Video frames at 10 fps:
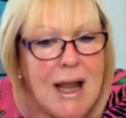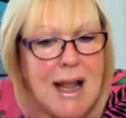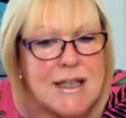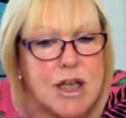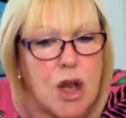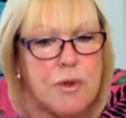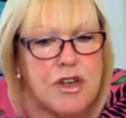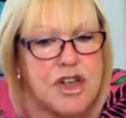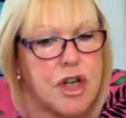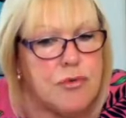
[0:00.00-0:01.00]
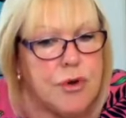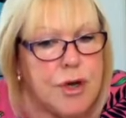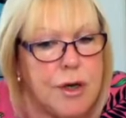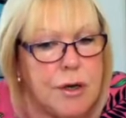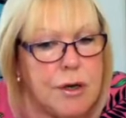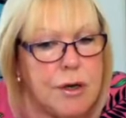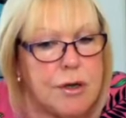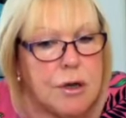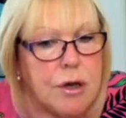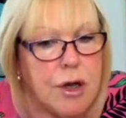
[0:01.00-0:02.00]
Let's Go With
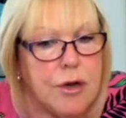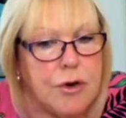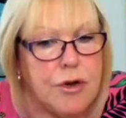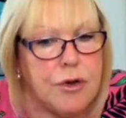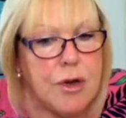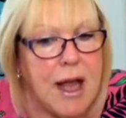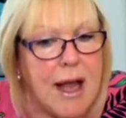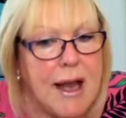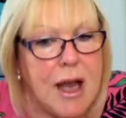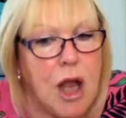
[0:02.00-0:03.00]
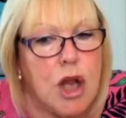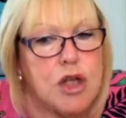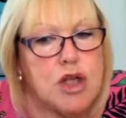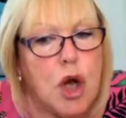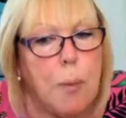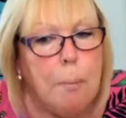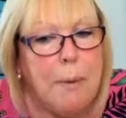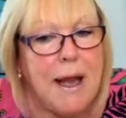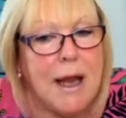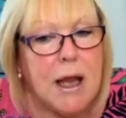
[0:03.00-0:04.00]
Children.co.uk,
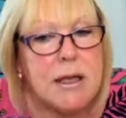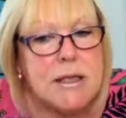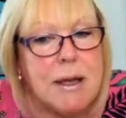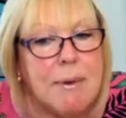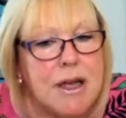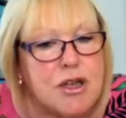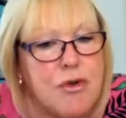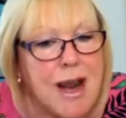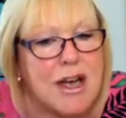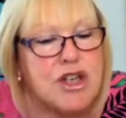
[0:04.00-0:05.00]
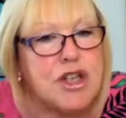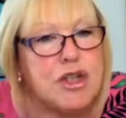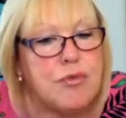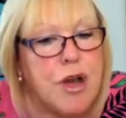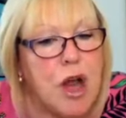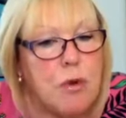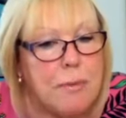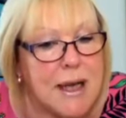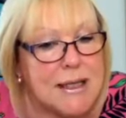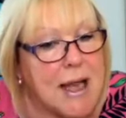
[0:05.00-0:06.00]
top pick summer attractions
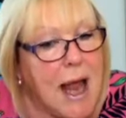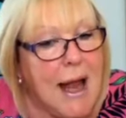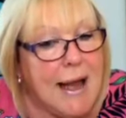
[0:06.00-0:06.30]
reopenings.